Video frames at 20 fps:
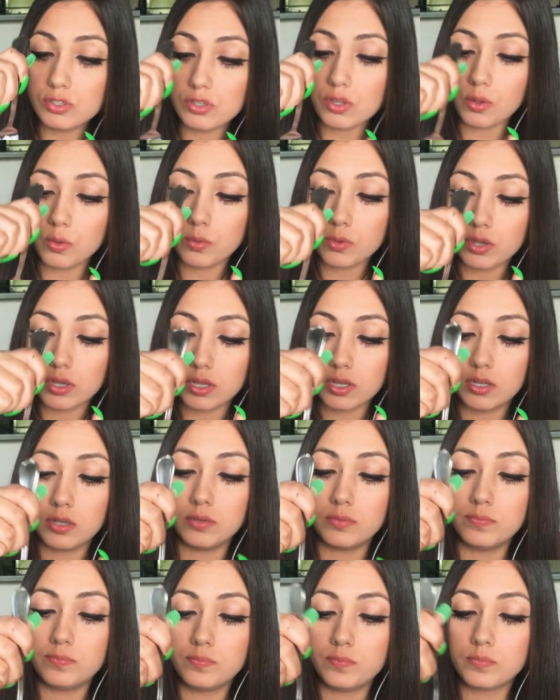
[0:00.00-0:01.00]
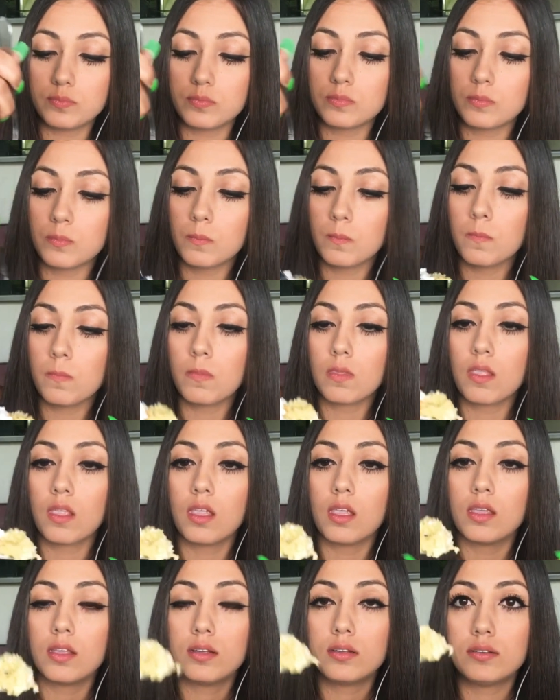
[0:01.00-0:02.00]
So good.
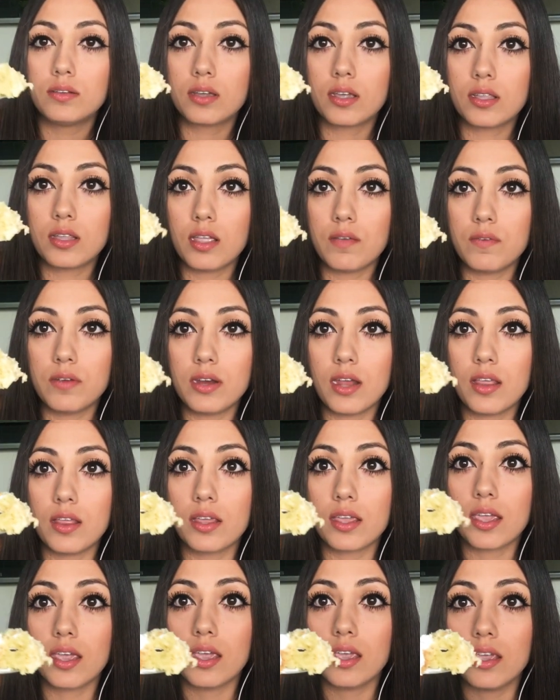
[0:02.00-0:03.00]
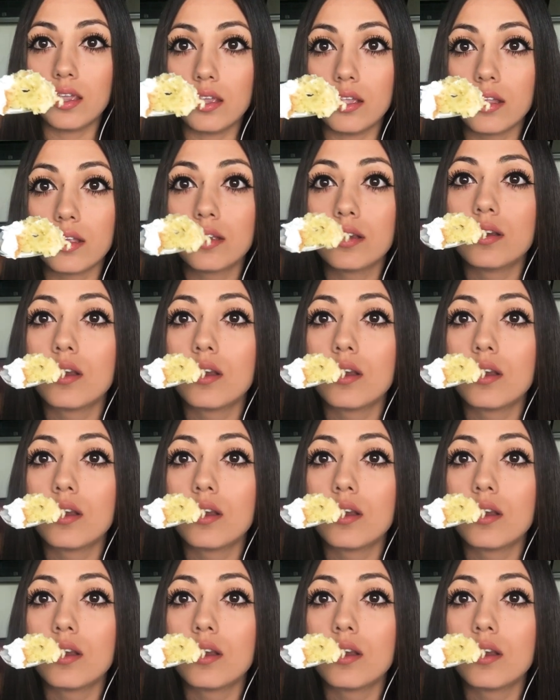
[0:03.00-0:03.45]
Look at that vanilla cake.